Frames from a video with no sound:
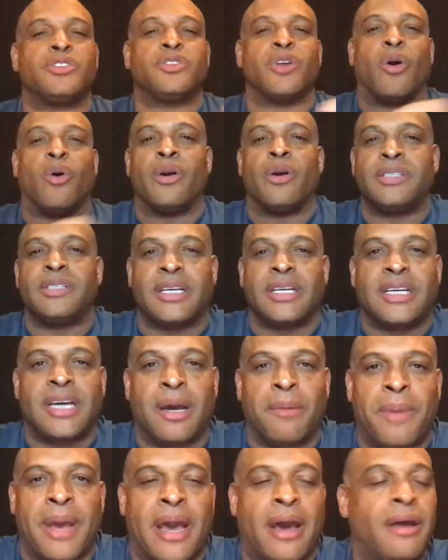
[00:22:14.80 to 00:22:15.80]
stories that
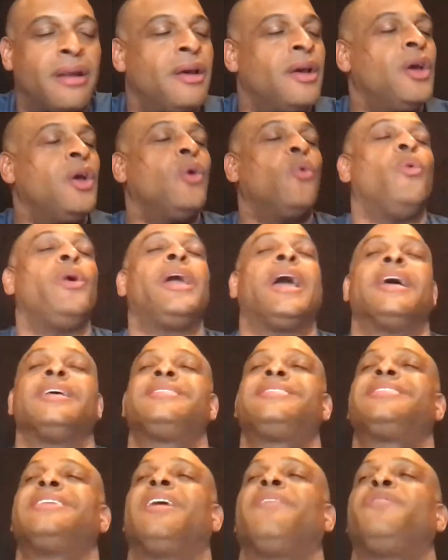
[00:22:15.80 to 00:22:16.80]
come out. We
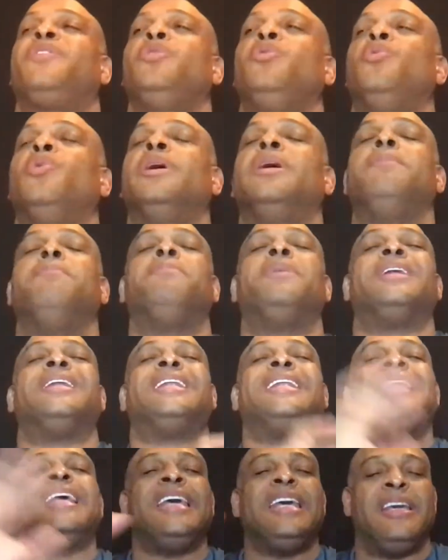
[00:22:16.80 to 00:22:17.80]
got stuff you wouldn't
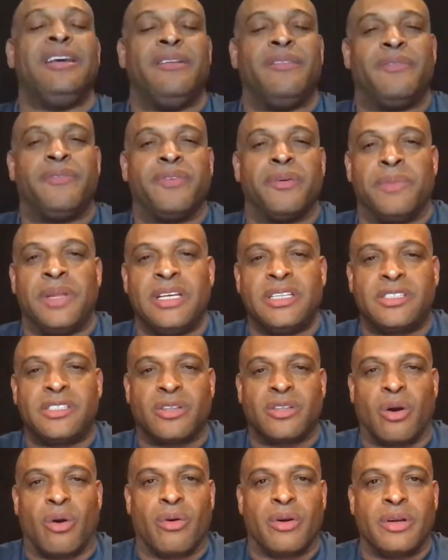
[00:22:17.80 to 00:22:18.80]
believe from
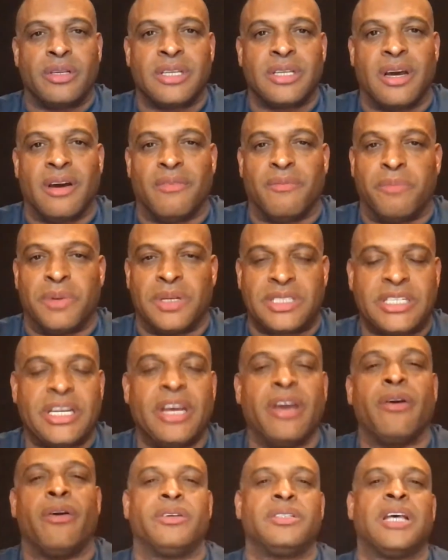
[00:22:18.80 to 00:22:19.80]
these stories of
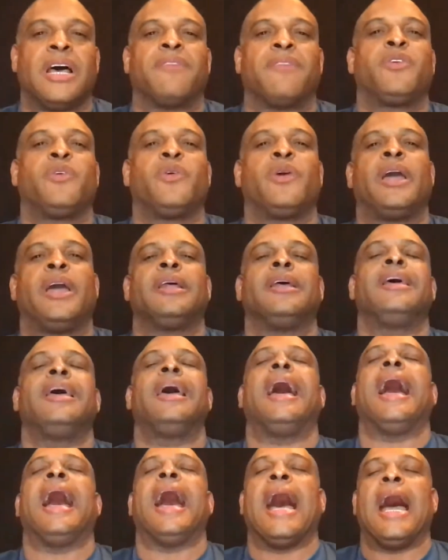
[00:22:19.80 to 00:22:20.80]
materials I've created.
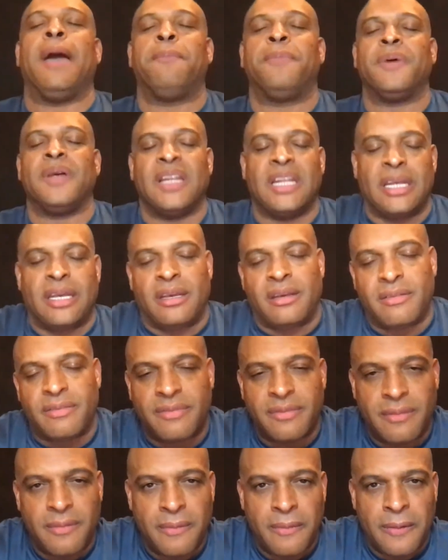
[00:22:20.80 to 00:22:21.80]
I believe
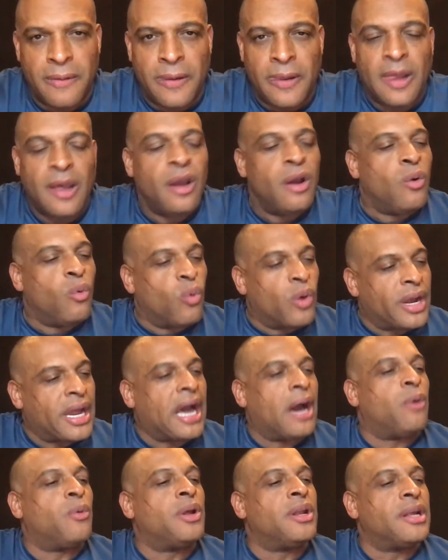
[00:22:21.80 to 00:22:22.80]
what
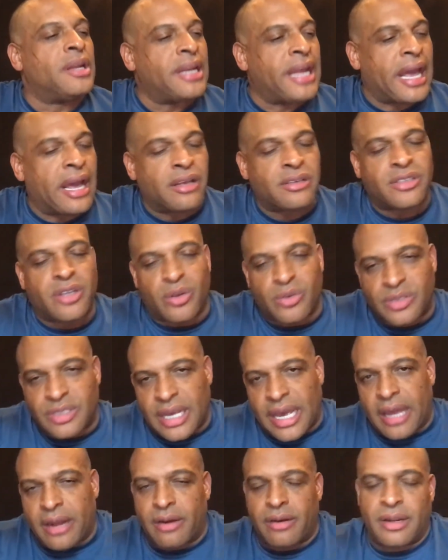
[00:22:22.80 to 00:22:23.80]
I will announce on
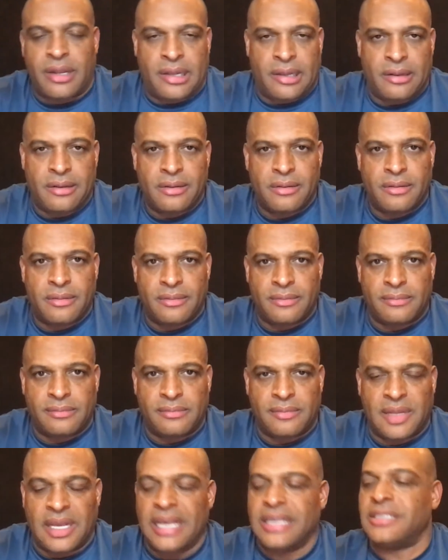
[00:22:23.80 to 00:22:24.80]
Saturday
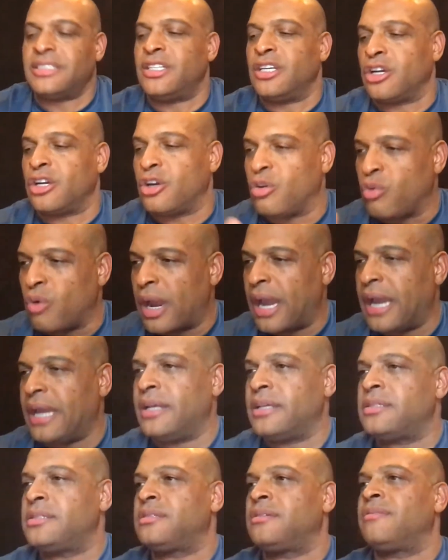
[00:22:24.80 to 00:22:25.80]
is the
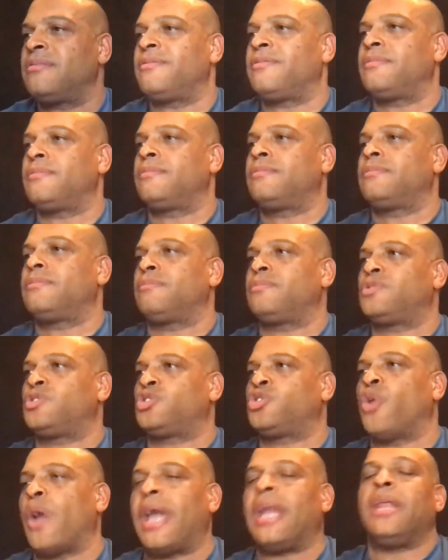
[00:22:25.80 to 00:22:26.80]
greatest
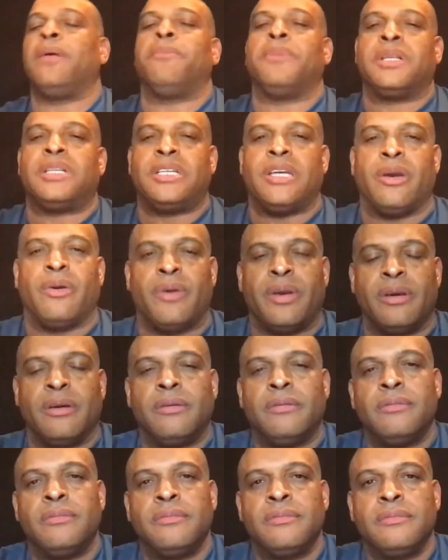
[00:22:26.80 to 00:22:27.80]
training
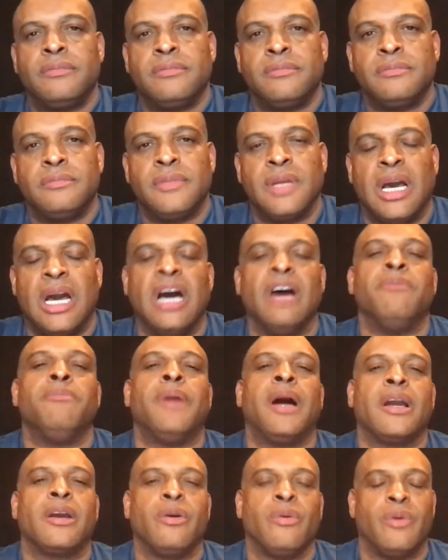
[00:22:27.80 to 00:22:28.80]
material of
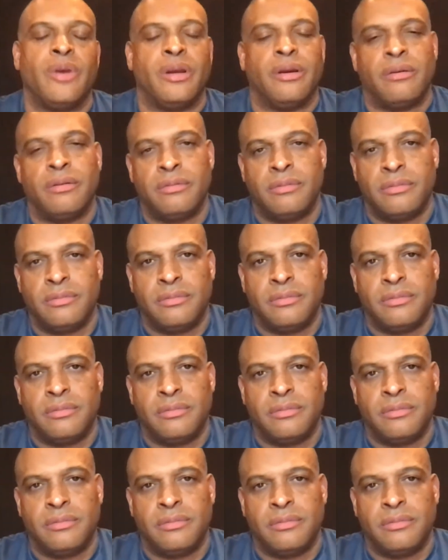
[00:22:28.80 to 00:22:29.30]
my career.